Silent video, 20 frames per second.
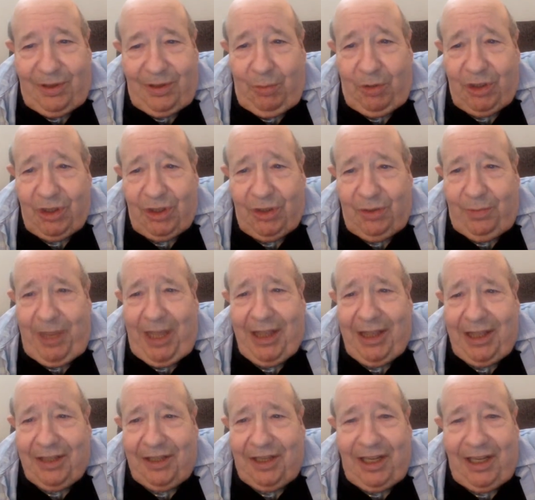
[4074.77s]
What's your
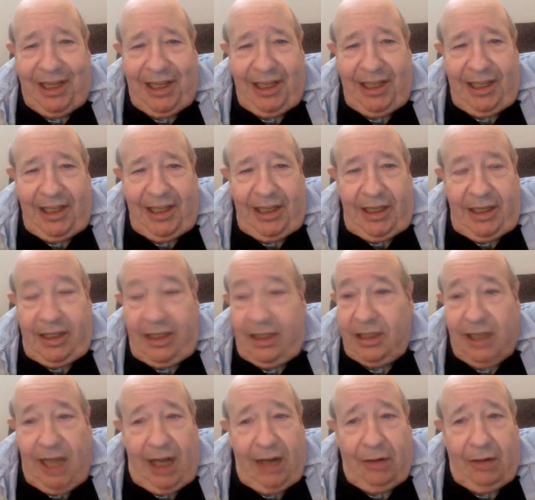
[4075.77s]
method? He
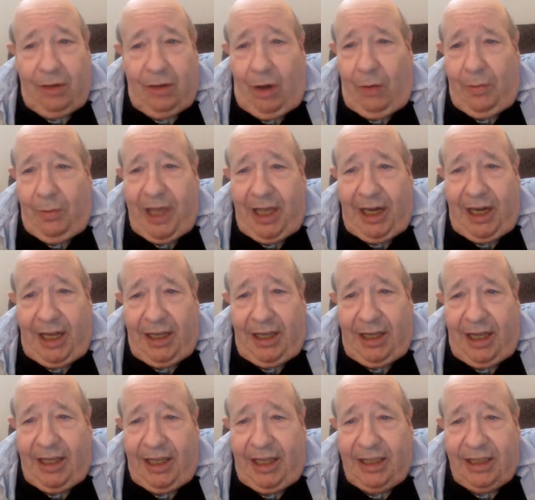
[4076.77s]
says, I don't know, man.
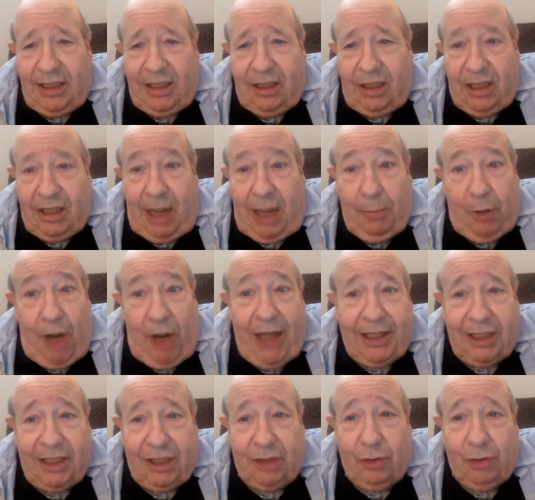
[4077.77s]
I guess it's because I
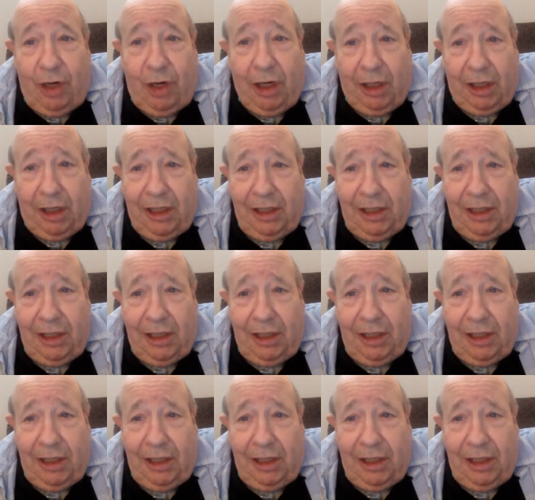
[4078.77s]
practice drunk.